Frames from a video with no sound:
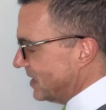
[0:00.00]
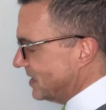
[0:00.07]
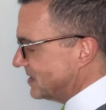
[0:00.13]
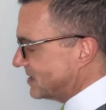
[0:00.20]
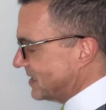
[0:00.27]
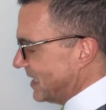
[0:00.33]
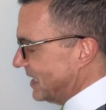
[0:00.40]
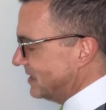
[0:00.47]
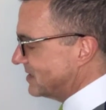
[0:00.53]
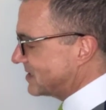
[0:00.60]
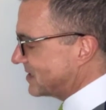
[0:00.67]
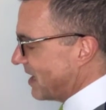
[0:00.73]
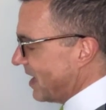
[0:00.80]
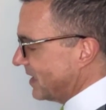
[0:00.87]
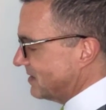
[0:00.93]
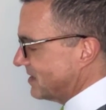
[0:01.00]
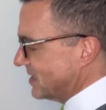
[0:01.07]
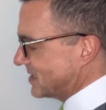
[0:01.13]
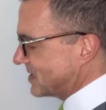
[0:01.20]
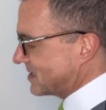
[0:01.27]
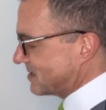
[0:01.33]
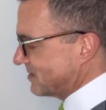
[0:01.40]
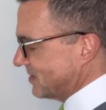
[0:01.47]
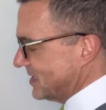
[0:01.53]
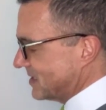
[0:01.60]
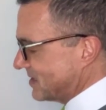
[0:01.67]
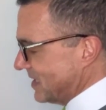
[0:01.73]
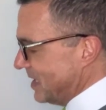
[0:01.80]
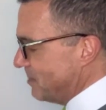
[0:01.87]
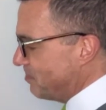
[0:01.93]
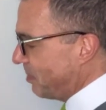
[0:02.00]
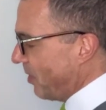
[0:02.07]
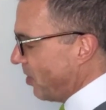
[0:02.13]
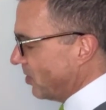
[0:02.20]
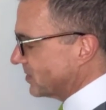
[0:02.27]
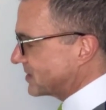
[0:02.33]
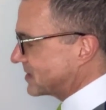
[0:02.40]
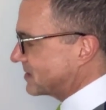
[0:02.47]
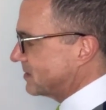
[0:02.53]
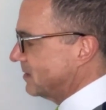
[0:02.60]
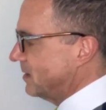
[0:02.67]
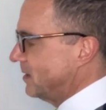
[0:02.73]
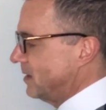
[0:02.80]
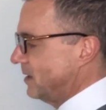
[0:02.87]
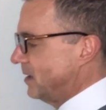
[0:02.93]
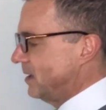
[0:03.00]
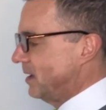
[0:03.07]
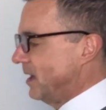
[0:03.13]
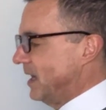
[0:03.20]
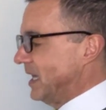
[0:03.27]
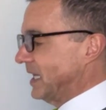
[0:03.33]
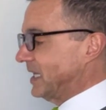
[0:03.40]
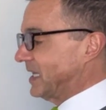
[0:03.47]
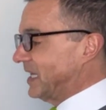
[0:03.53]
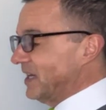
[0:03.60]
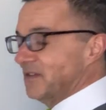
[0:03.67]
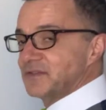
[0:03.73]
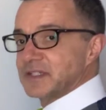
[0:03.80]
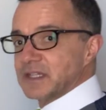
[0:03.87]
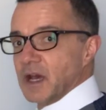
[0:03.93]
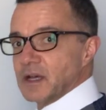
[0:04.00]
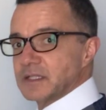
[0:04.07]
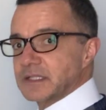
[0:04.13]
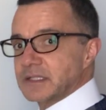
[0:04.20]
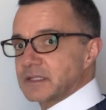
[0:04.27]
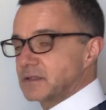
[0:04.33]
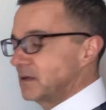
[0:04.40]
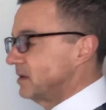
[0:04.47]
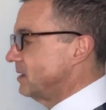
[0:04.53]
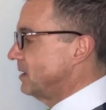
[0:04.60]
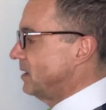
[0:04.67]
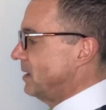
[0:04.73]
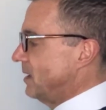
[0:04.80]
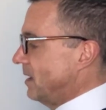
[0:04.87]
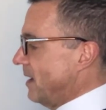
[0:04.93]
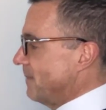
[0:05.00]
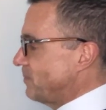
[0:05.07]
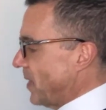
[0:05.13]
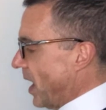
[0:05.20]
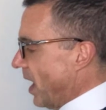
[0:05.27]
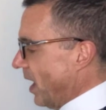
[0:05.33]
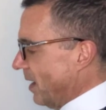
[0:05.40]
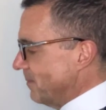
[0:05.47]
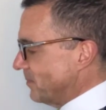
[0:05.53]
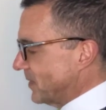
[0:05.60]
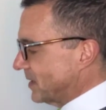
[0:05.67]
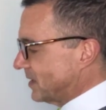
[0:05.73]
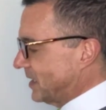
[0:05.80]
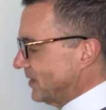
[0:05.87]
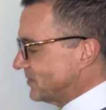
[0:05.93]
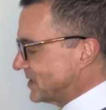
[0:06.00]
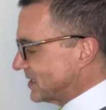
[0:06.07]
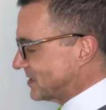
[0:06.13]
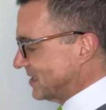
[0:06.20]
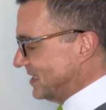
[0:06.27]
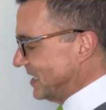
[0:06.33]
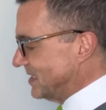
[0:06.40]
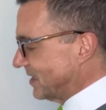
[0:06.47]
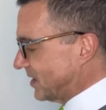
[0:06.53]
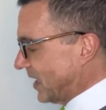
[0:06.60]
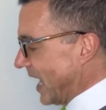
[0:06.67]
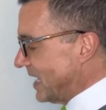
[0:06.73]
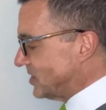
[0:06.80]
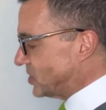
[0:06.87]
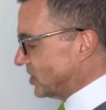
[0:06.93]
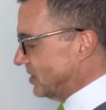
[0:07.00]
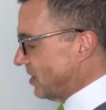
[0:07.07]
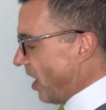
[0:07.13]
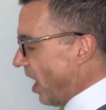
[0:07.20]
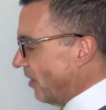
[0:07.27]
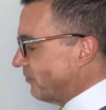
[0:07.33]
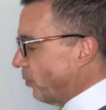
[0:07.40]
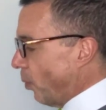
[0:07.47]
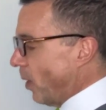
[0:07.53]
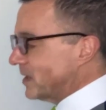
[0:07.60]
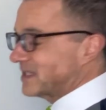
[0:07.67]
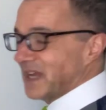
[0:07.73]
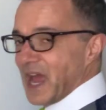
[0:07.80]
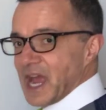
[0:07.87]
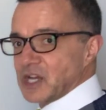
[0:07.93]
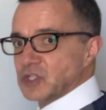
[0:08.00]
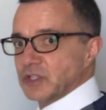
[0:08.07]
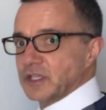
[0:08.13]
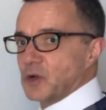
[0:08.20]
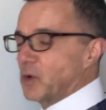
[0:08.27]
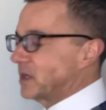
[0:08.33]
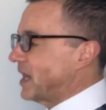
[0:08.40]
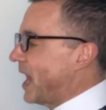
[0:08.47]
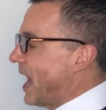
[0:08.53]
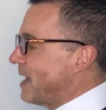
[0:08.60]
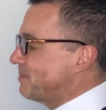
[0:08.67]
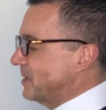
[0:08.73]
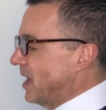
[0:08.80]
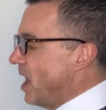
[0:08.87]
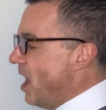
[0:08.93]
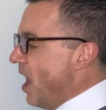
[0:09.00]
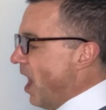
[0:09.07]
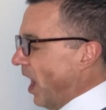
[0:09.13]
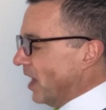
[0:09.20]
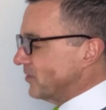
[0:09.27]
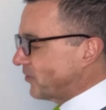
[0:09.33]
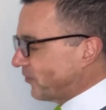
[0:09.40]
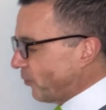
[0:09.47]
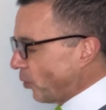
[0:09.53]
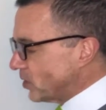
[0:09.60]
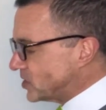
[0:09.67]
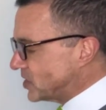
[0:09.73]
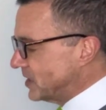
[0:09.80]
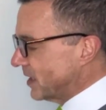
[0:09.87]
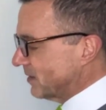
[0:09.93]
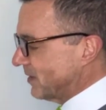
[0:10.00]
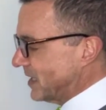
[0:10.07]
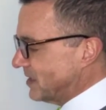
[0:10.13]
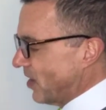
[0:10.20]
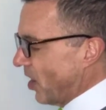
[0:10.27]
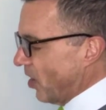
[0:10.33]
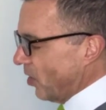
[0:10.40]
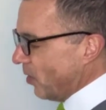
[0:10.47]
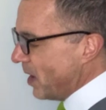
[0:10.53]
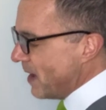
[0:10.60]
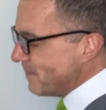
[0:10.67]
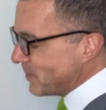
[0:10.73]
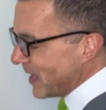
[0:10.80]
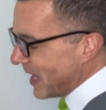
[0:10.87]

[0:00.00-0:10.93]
is inside this impulse, gives us an indication of what's actually going to happen. Unfortunately, though,